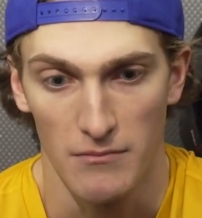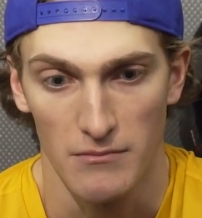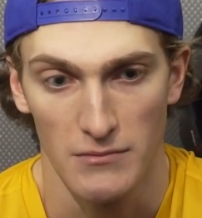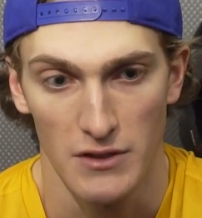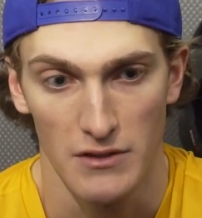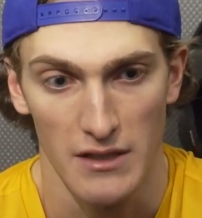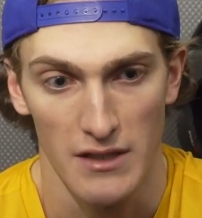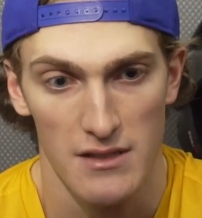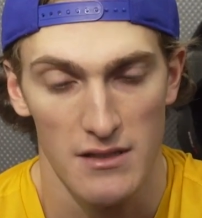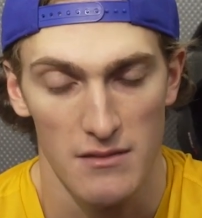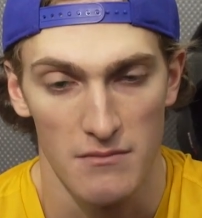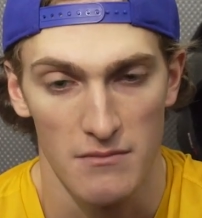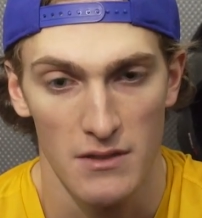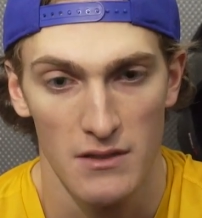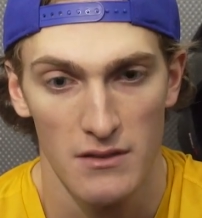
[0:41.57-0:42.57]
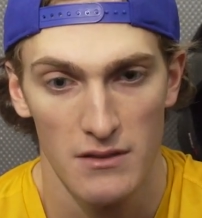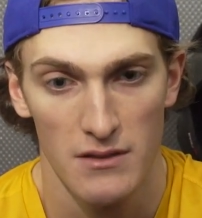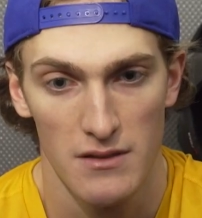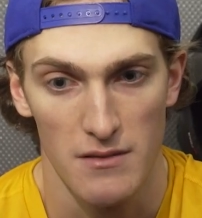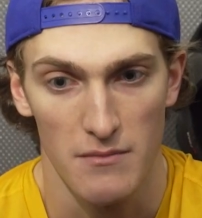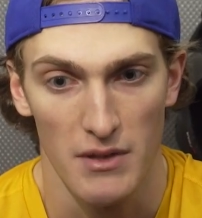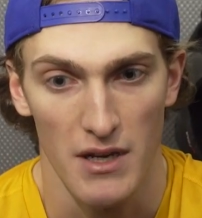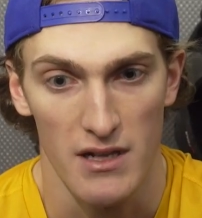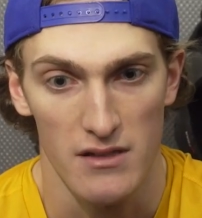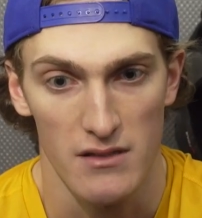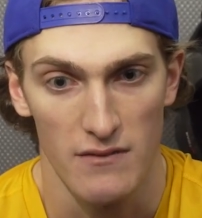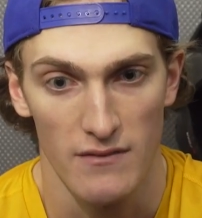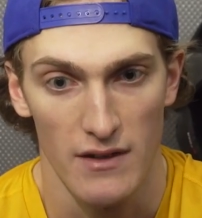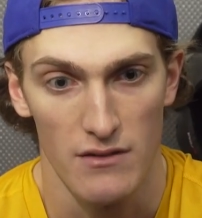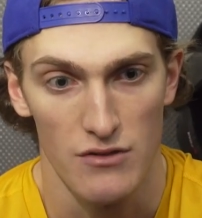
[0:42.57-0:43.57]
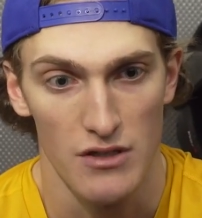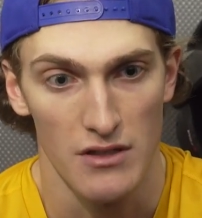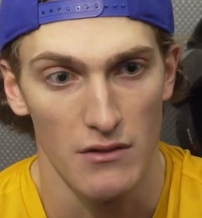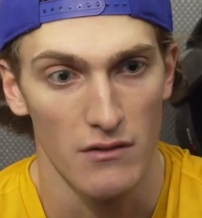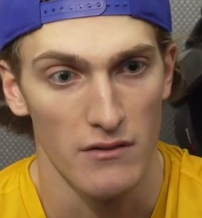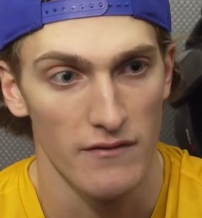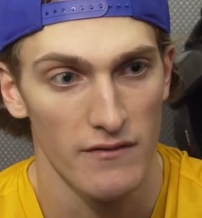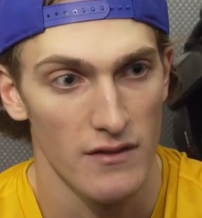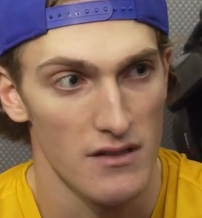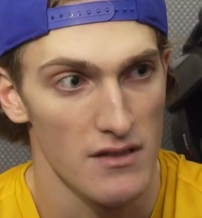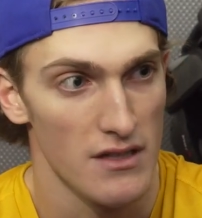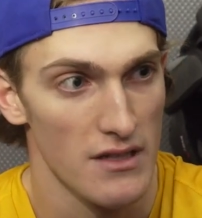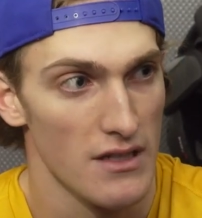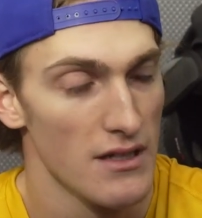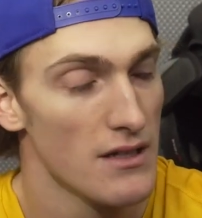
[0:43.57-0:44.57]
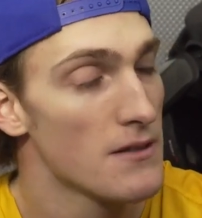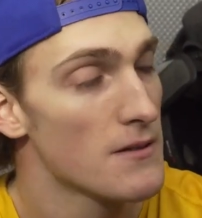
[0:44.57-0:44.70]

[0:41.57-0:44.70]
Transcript: you know, get some positive energy going for the city.